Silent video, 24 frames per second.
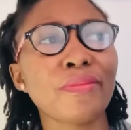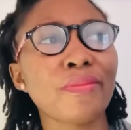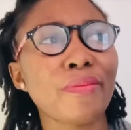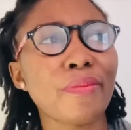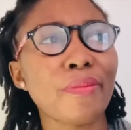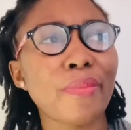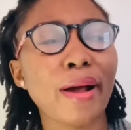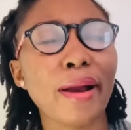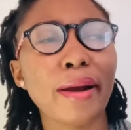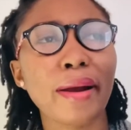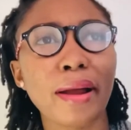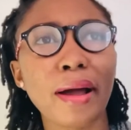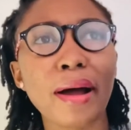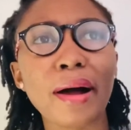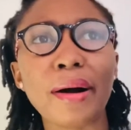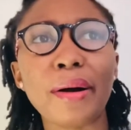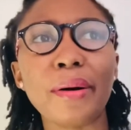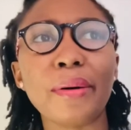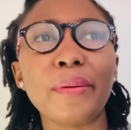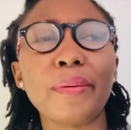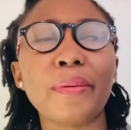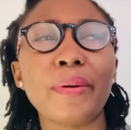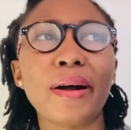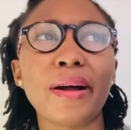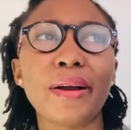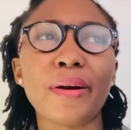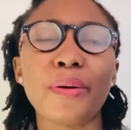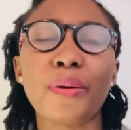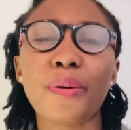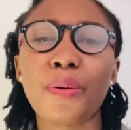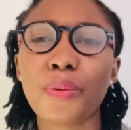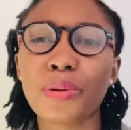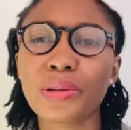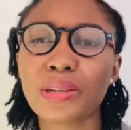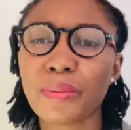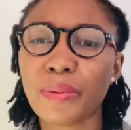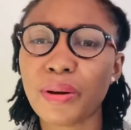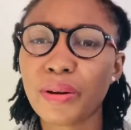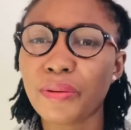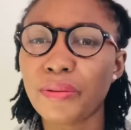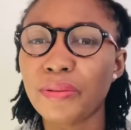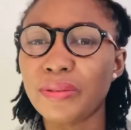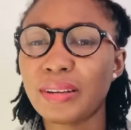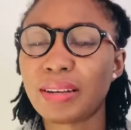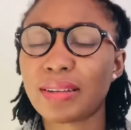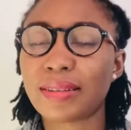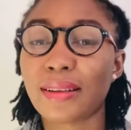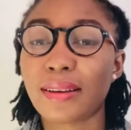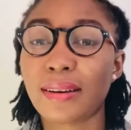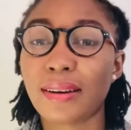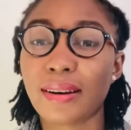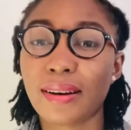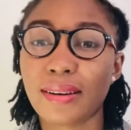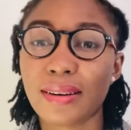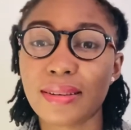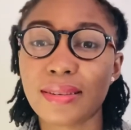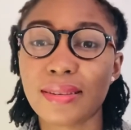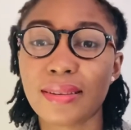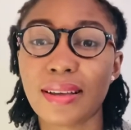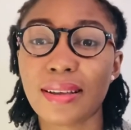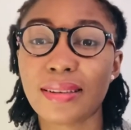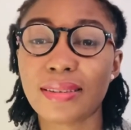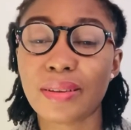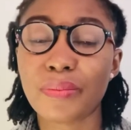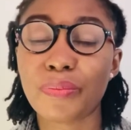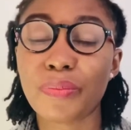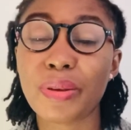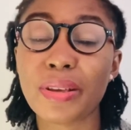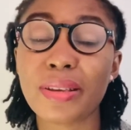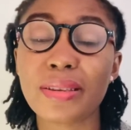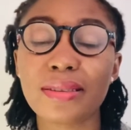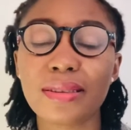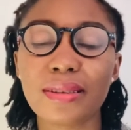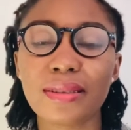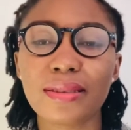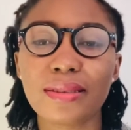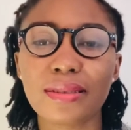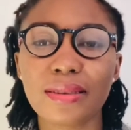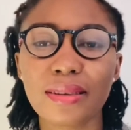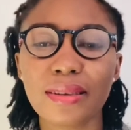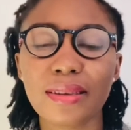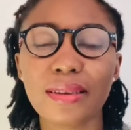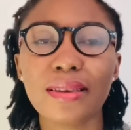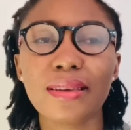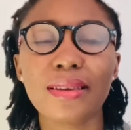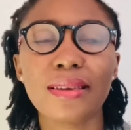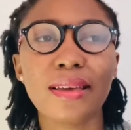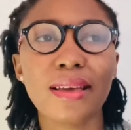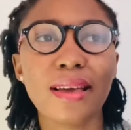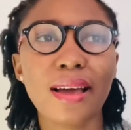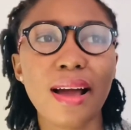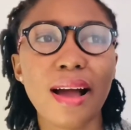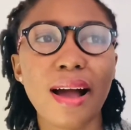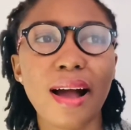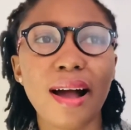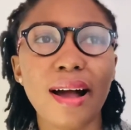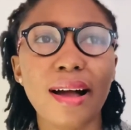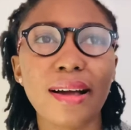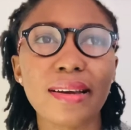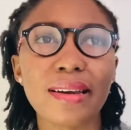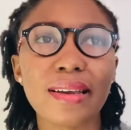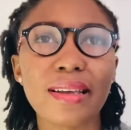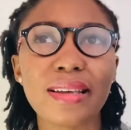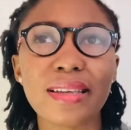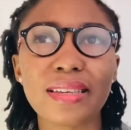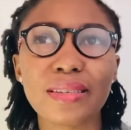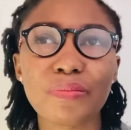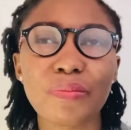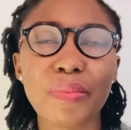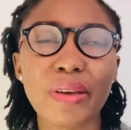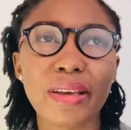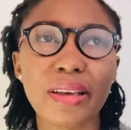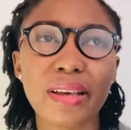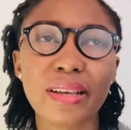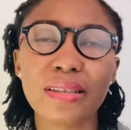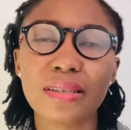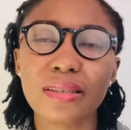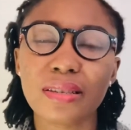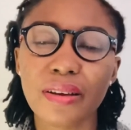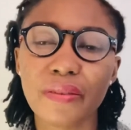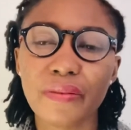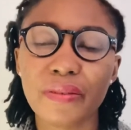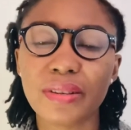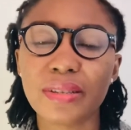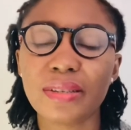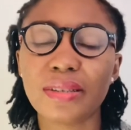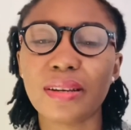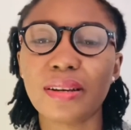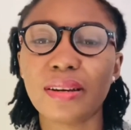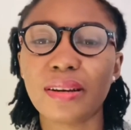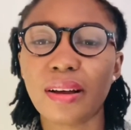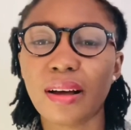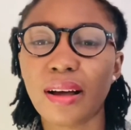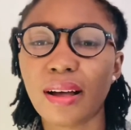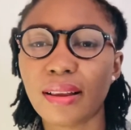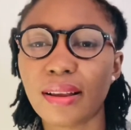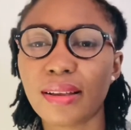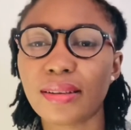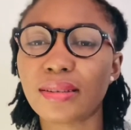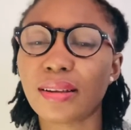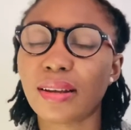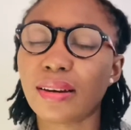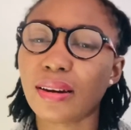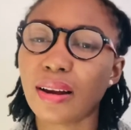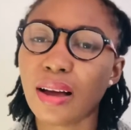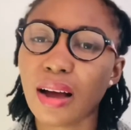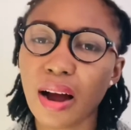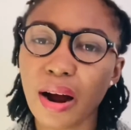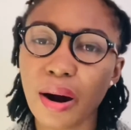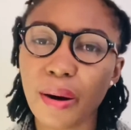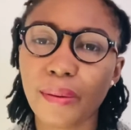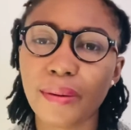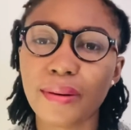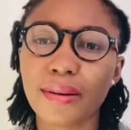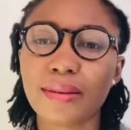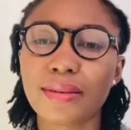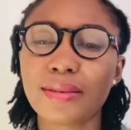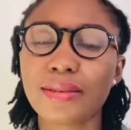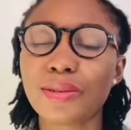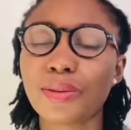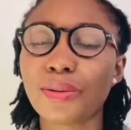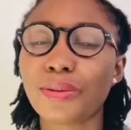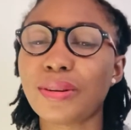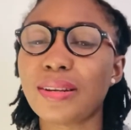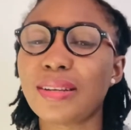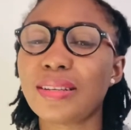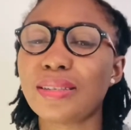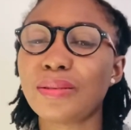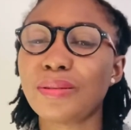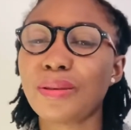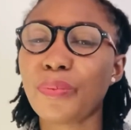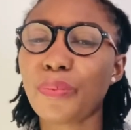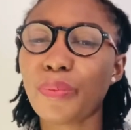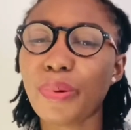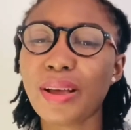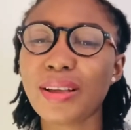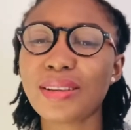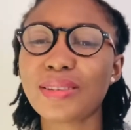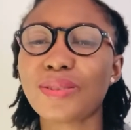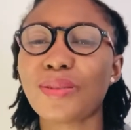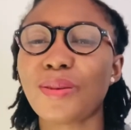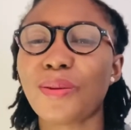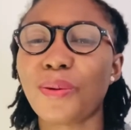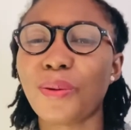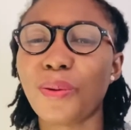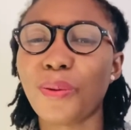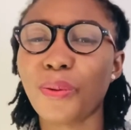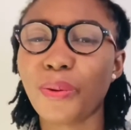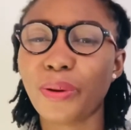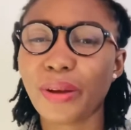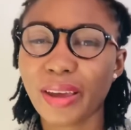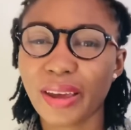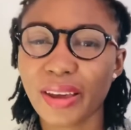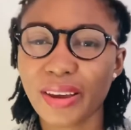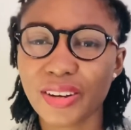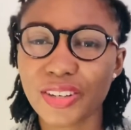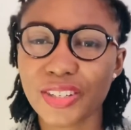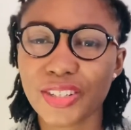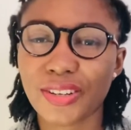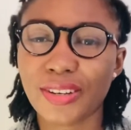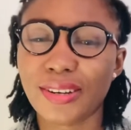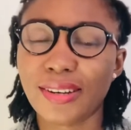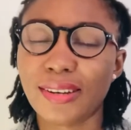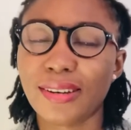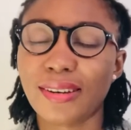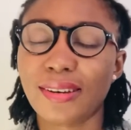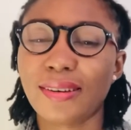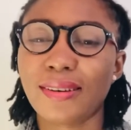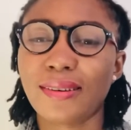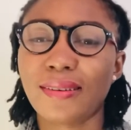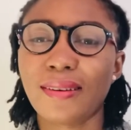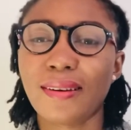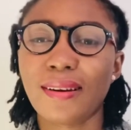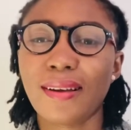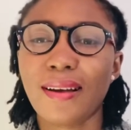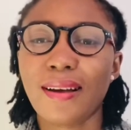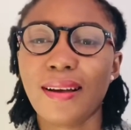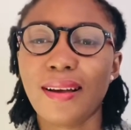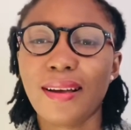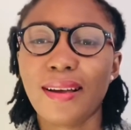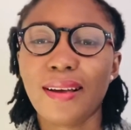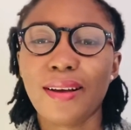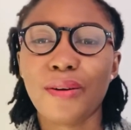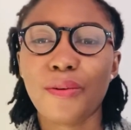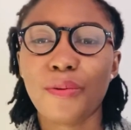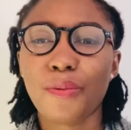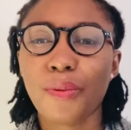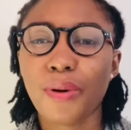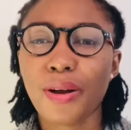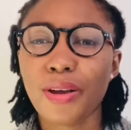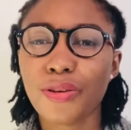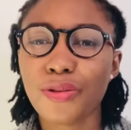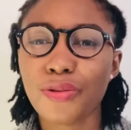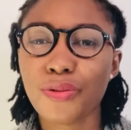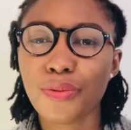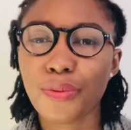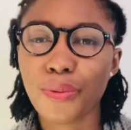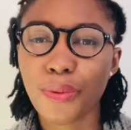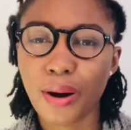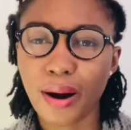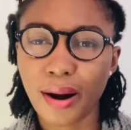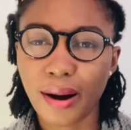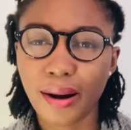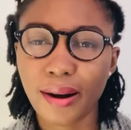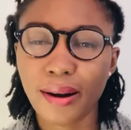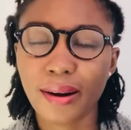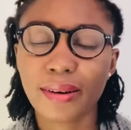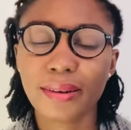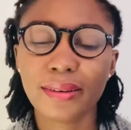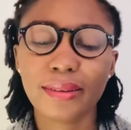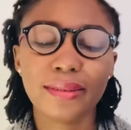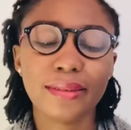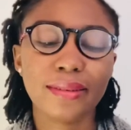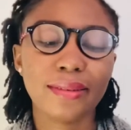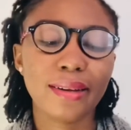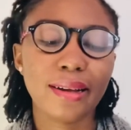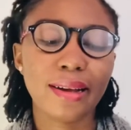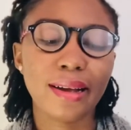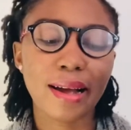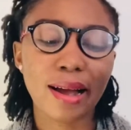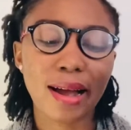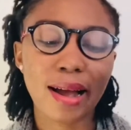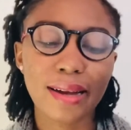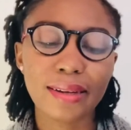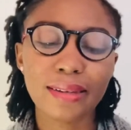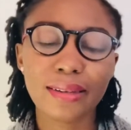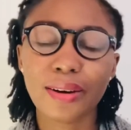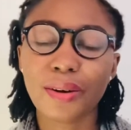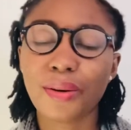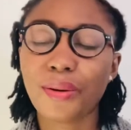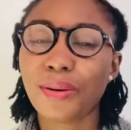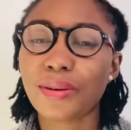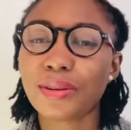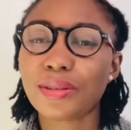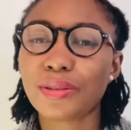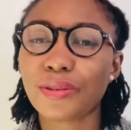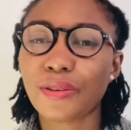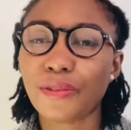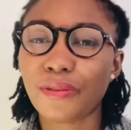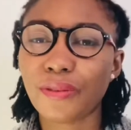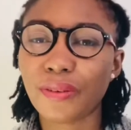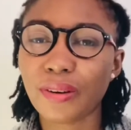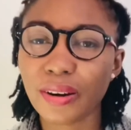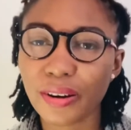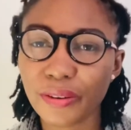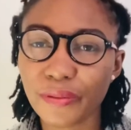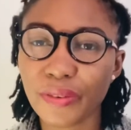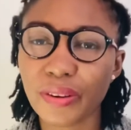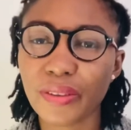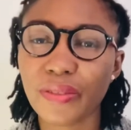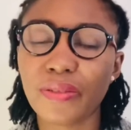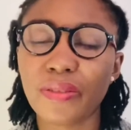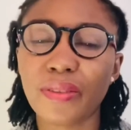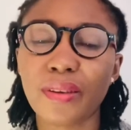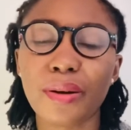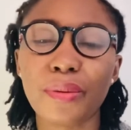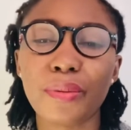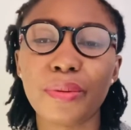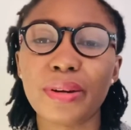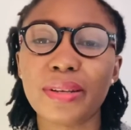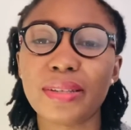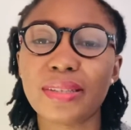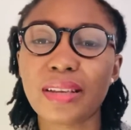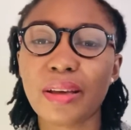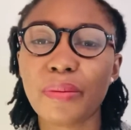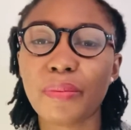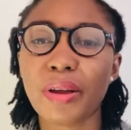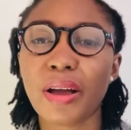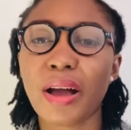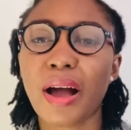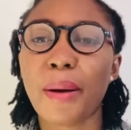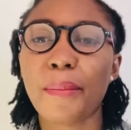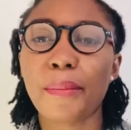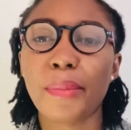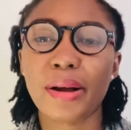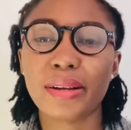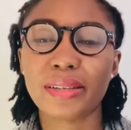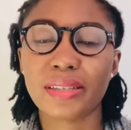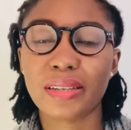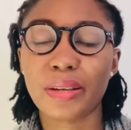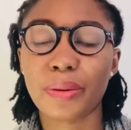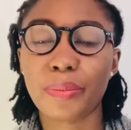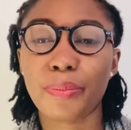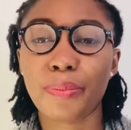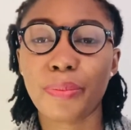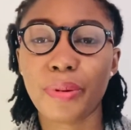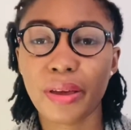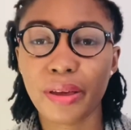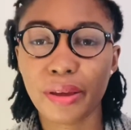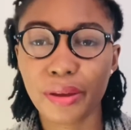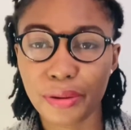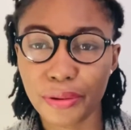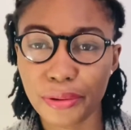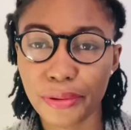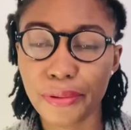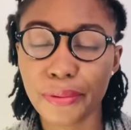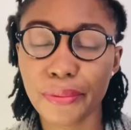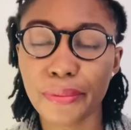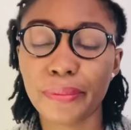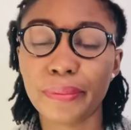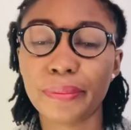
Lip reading: But now I know someone who just started as a PCT, and he's making $17 an hour. So it depends on location, where you are, and the cost of living there will determine how much they pay you.